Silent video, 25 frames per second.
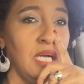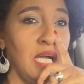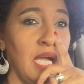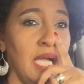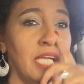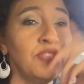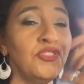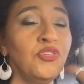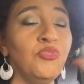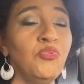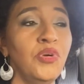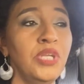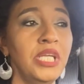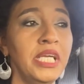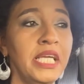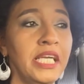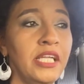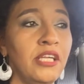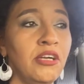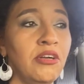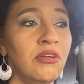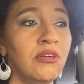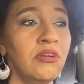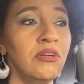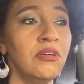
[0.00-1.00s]
I actually want to
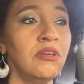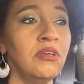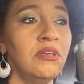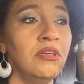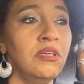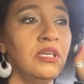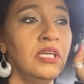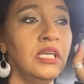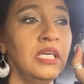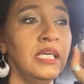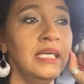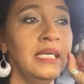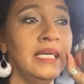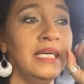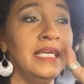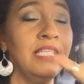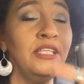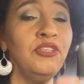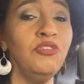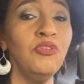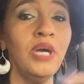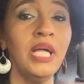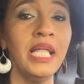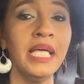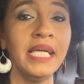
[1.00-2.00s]
get her.
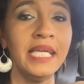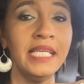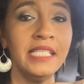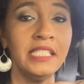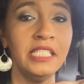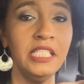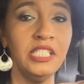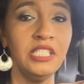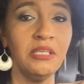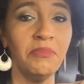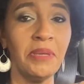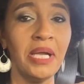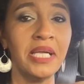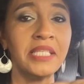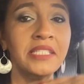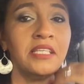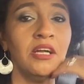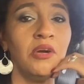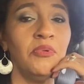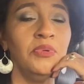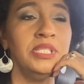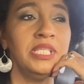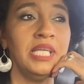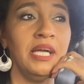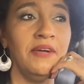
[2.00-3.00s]
You know, like at TJ Maxx, they
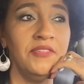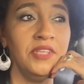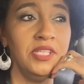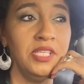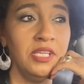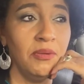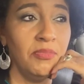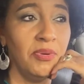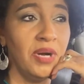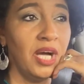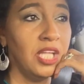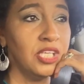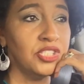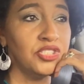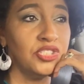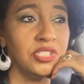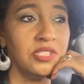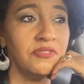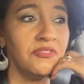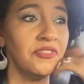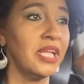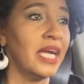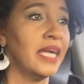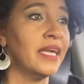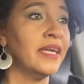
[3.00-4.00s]
always have the nail
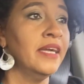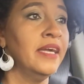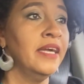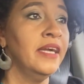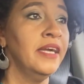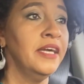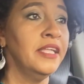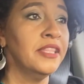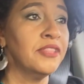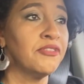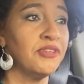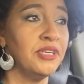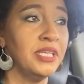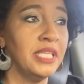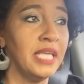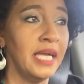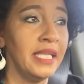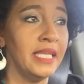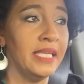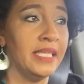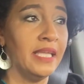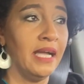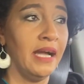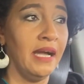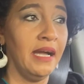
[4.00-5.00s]
polishes for like
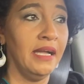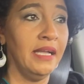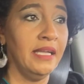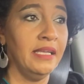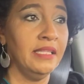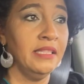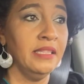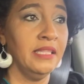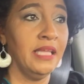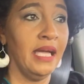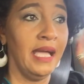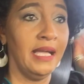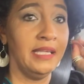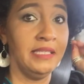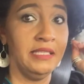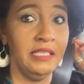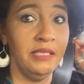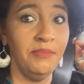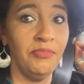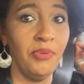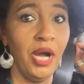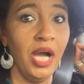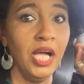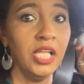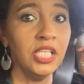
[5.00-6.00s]
$3.99. The
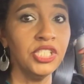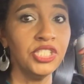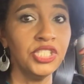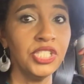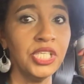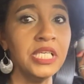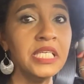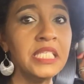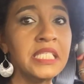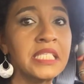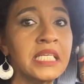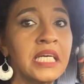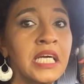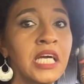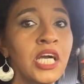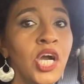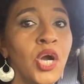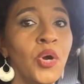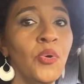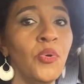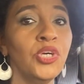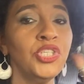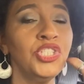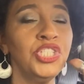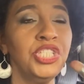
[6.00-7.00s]
Essie polishes.
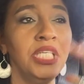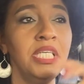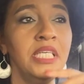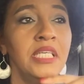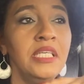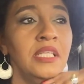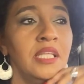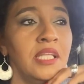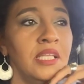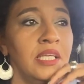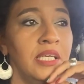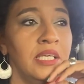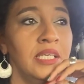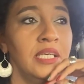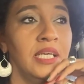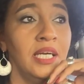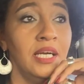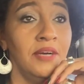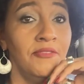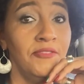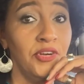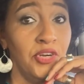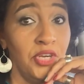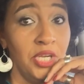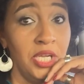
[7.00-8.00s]
Well, she
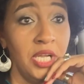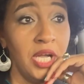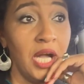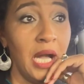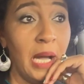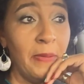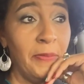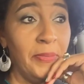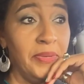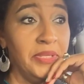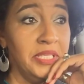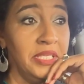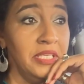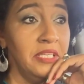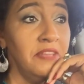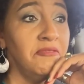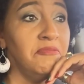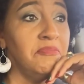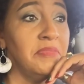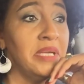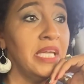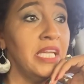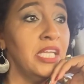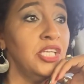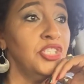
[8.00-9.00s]
very opposite of
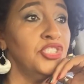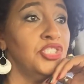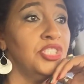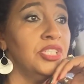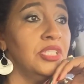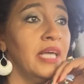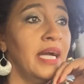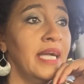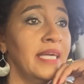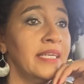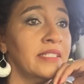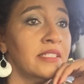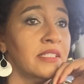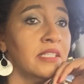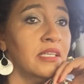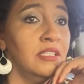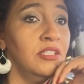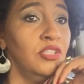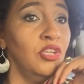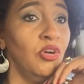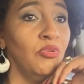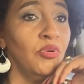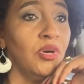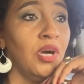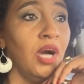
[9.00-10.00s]
me. She likes
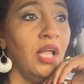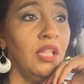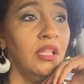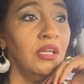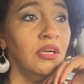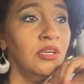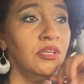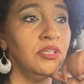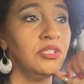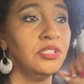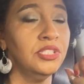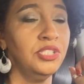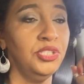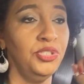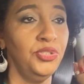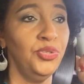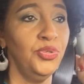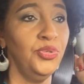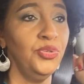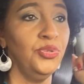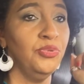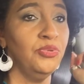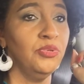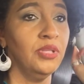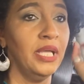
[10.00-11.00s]
no color
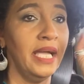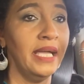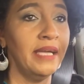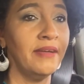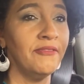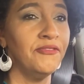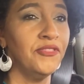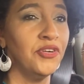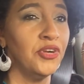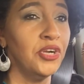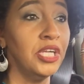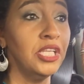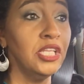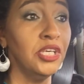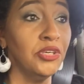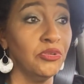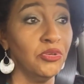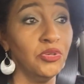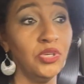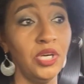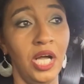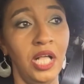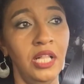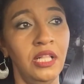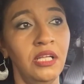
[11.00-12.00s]
to like very
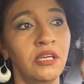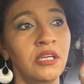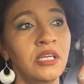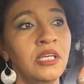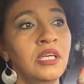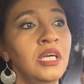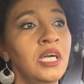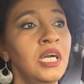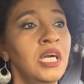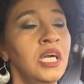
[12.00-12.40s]
little color.